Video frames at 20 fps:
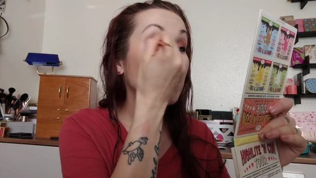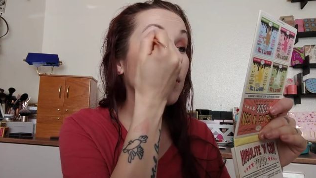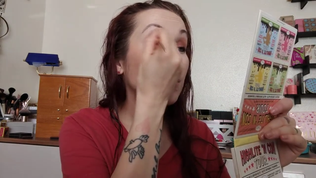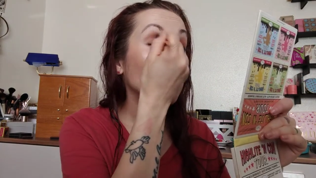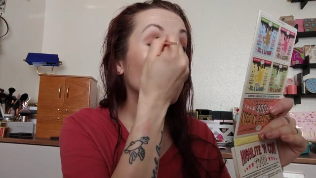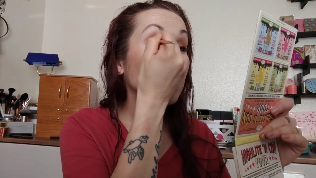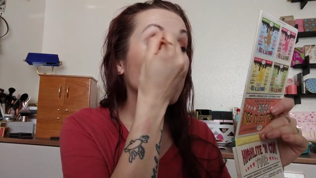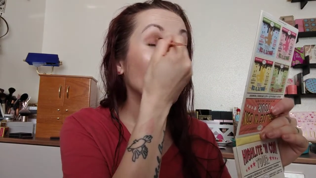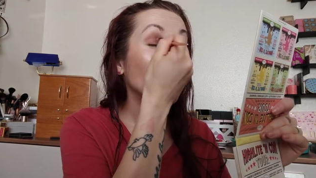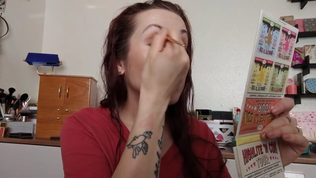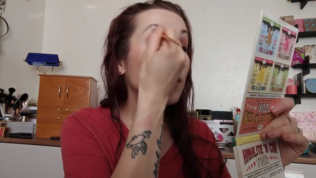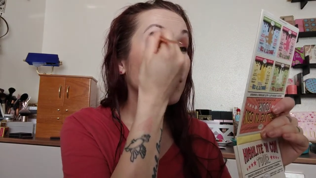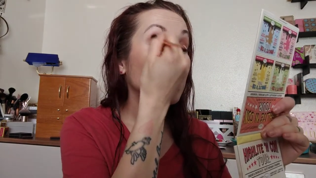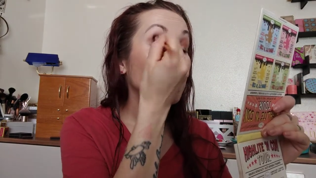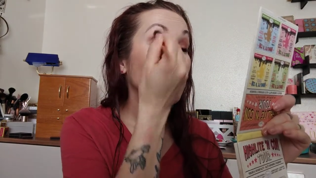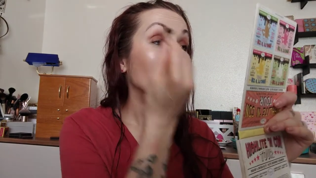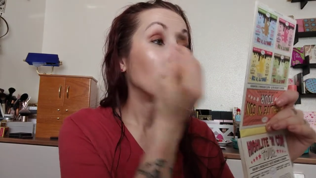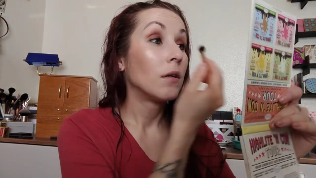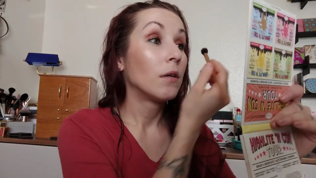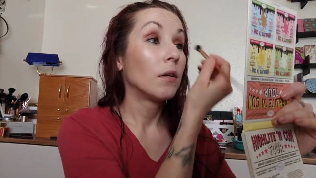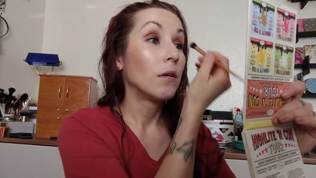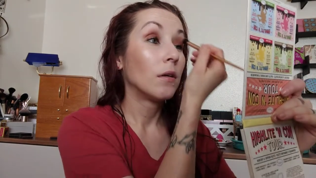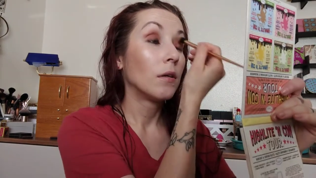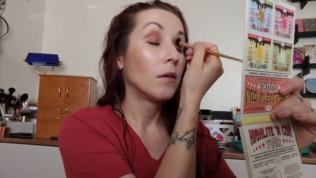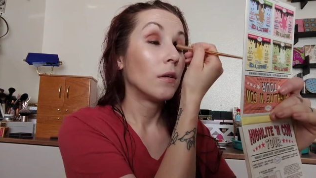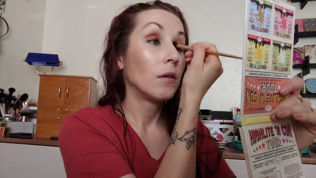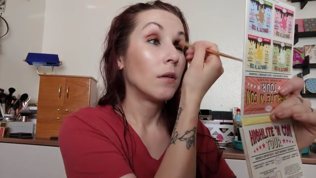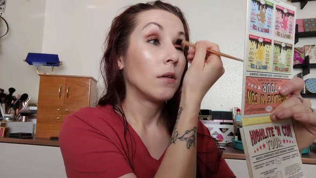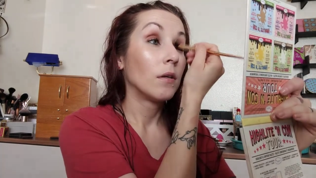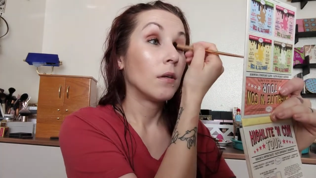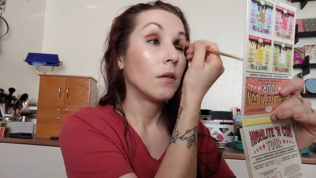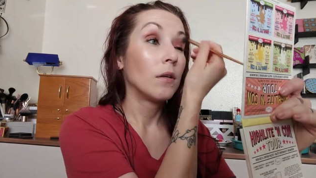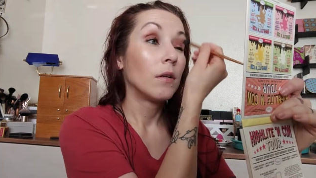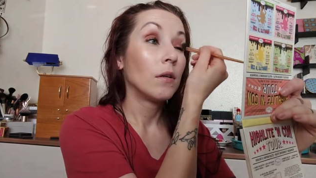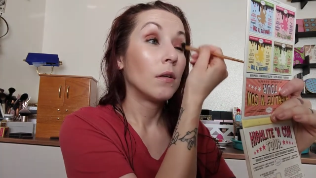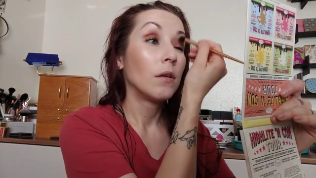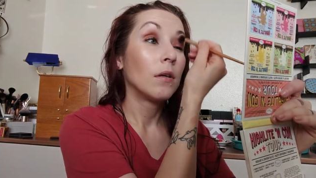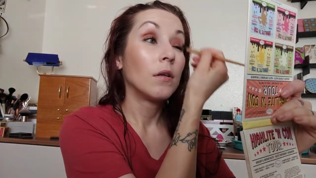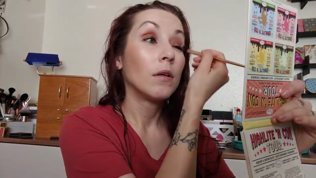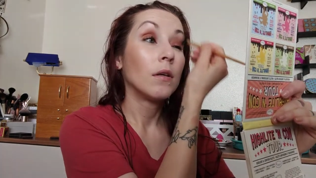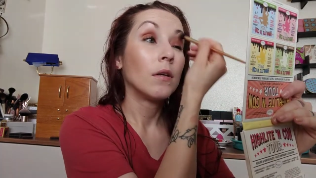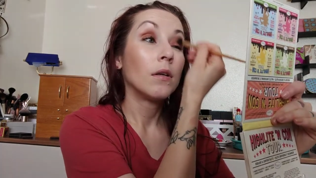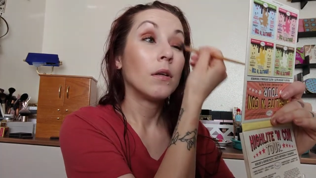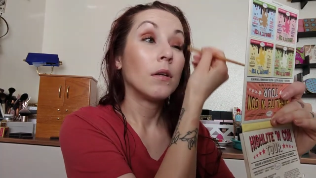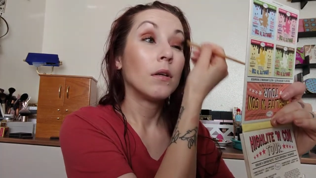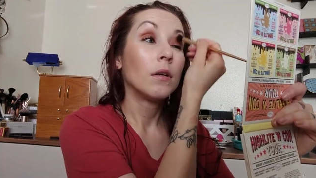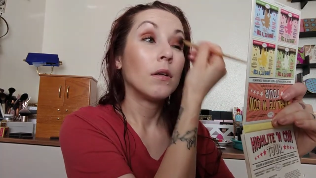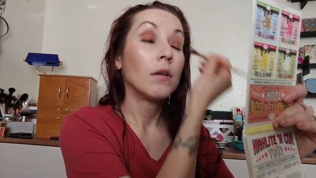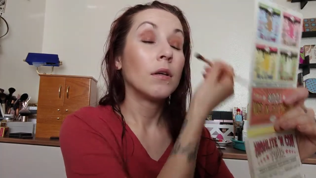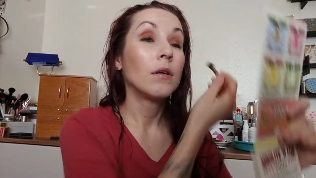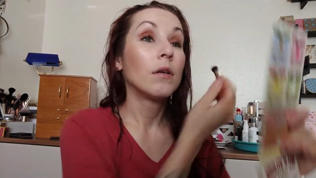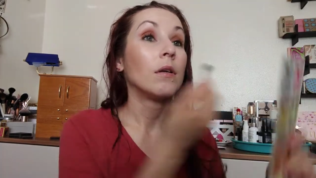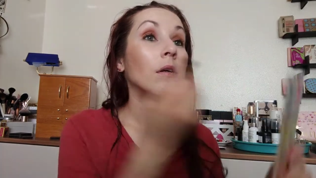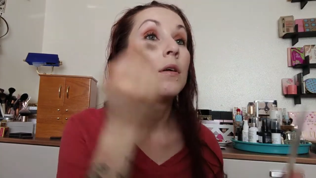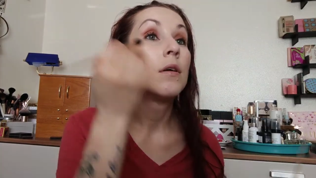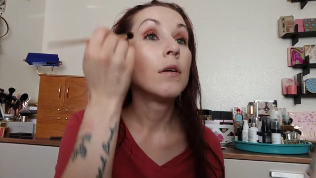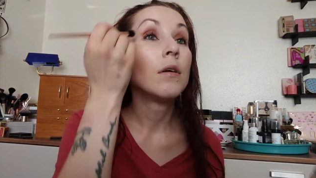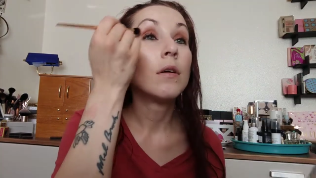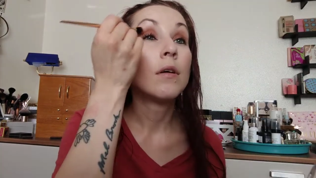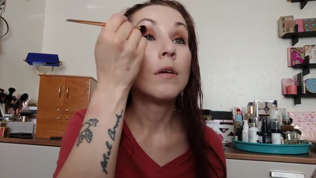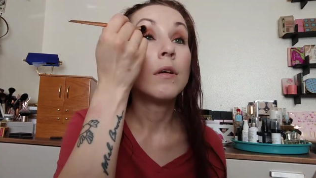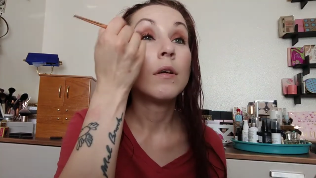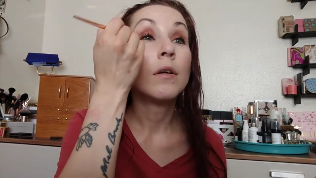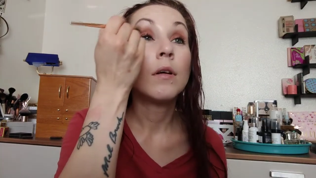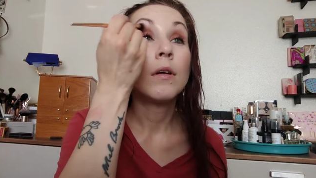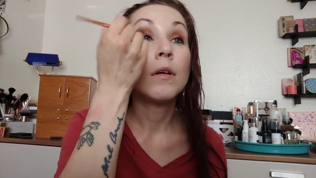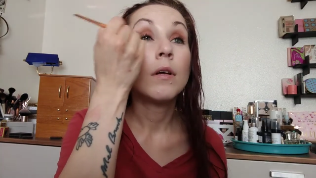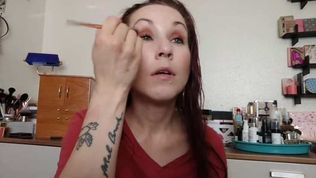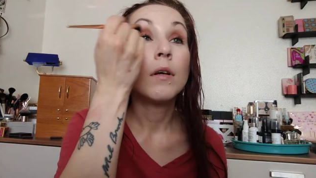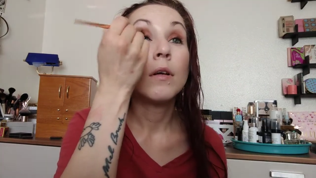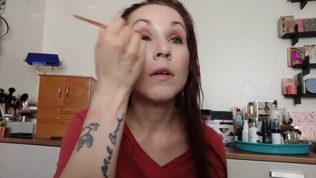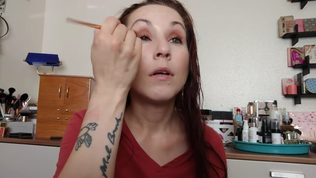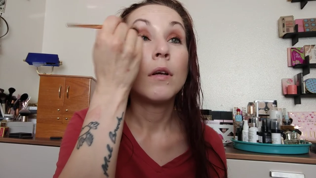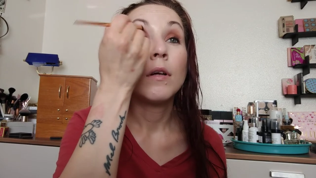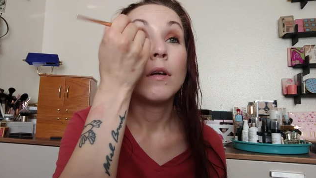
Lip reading: [no speech]